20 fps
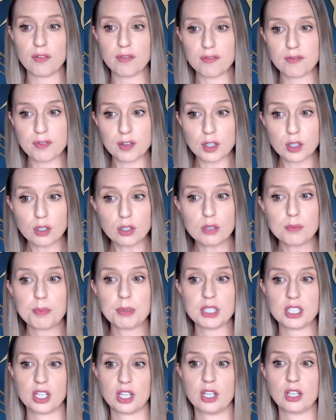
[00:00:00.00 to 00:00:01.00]
food,
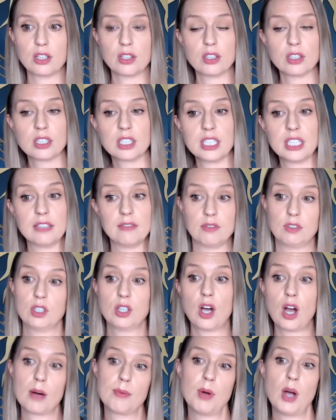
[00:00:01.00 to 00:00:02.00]
particularly
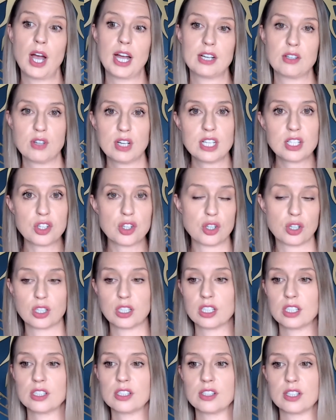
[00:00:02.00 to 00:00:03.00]
carbohydrates,
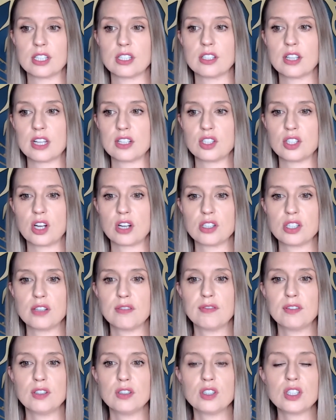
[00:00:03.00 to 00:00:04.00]
sugars, and, and starchy
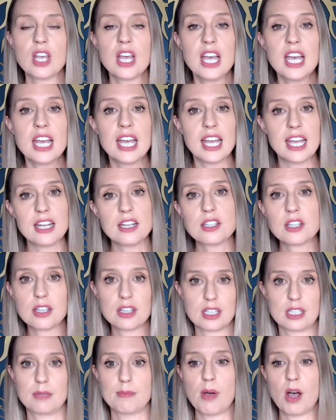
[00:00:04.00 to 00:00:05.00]
foods into the
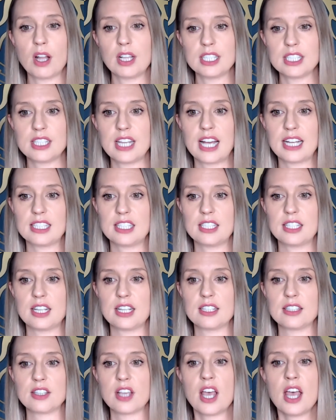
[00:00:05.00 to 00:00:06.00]
small intestines.